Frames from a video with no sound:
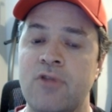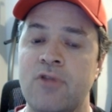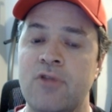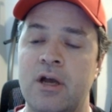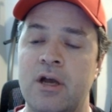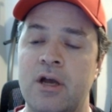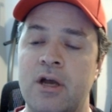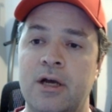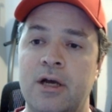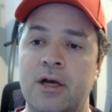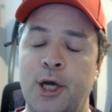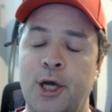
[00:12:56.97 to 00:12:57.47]

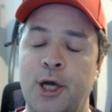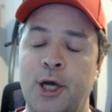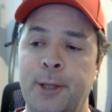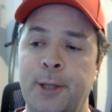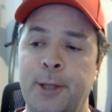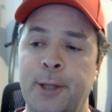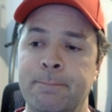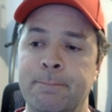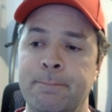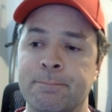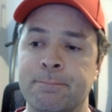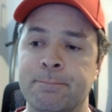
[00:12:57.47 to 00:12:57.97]

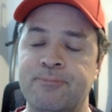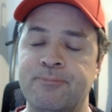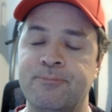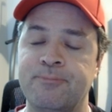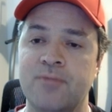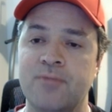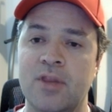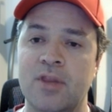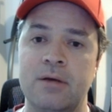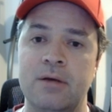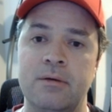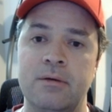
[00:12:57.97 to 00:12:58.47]
And
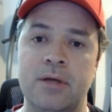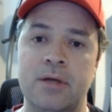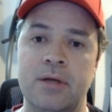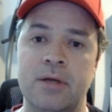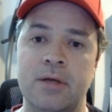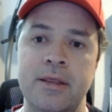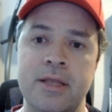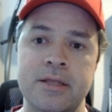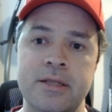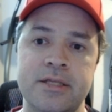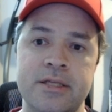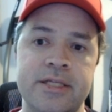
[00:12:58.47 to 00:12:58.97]

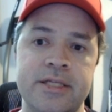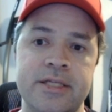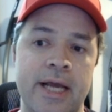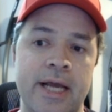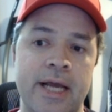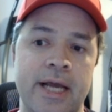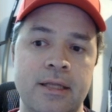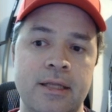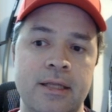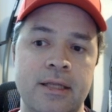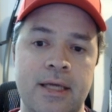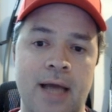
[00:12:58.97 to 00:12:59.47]
then
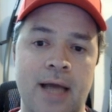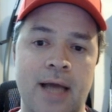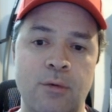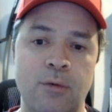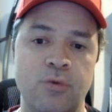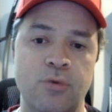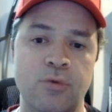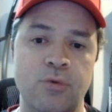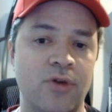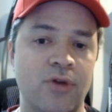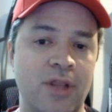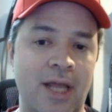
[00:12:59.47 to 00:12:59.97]
secondly, I
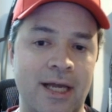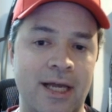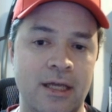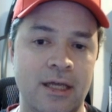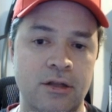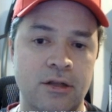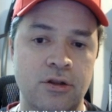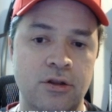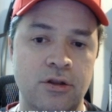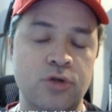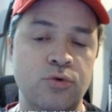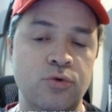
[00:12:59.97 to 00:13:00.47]
would run like a
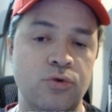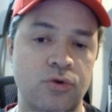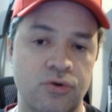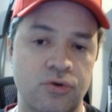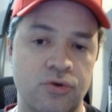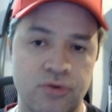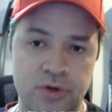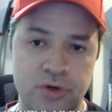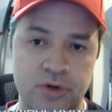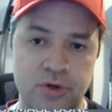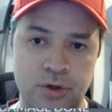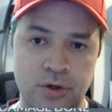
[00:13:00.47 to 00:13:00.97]
loot
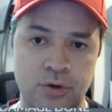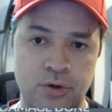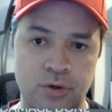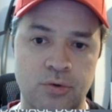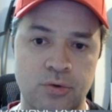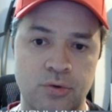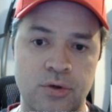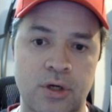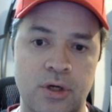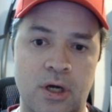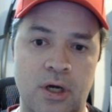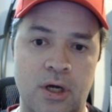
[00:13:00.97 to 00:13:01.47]

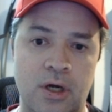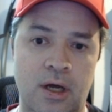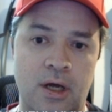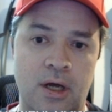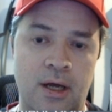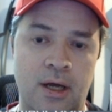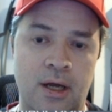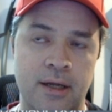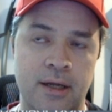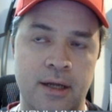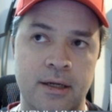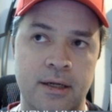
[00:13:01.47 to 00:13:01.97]
crew
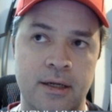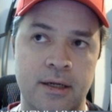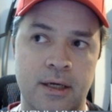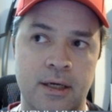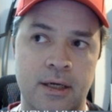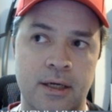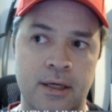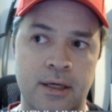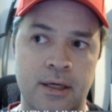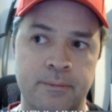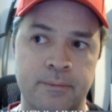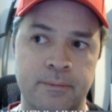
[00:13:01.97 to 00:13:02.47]

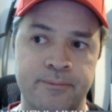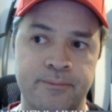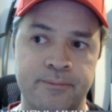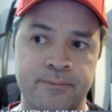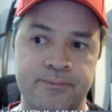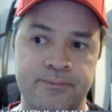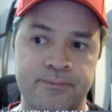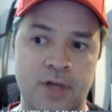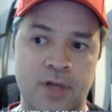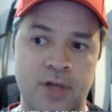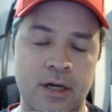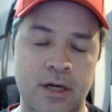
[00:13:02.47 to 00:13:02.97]
on
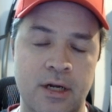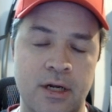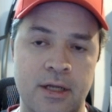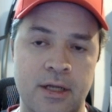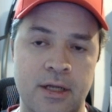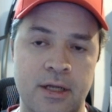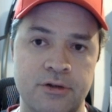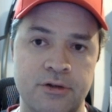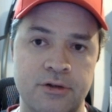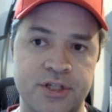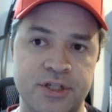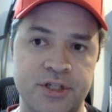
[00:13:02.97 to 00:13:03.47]

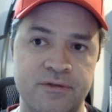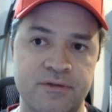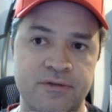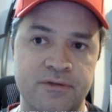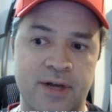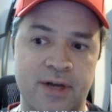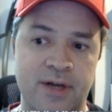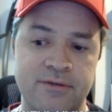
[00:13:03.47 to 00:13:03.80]
another G5